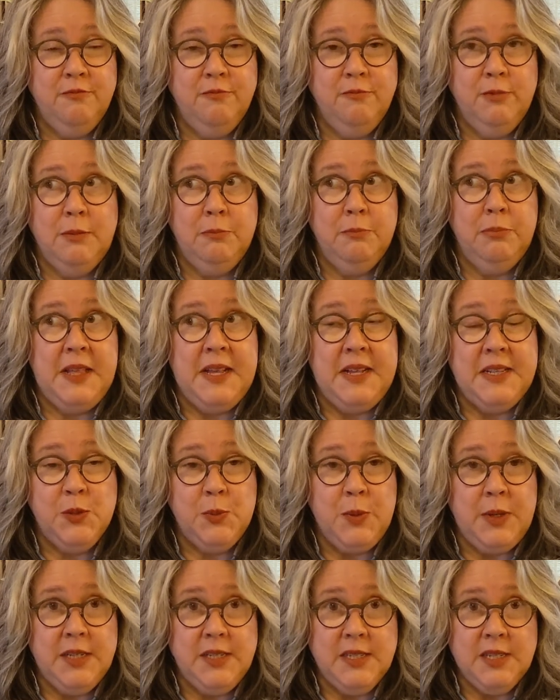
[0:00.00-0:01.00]
what plants
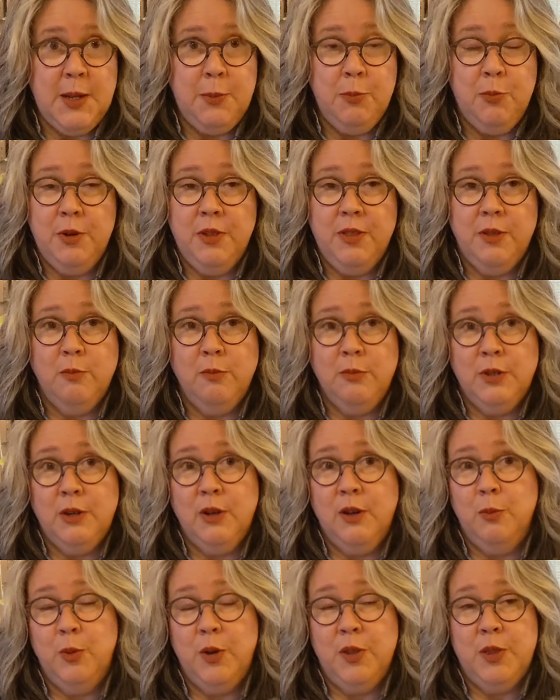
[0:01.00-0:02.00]
we ended up with
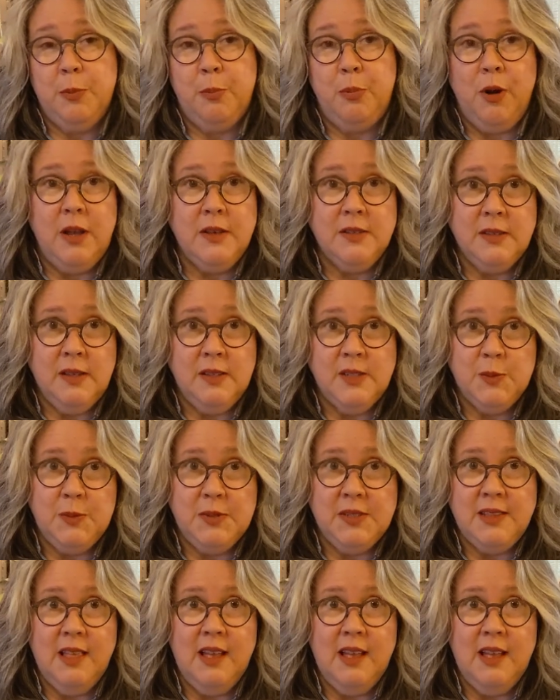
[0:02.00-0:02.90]
and what the process was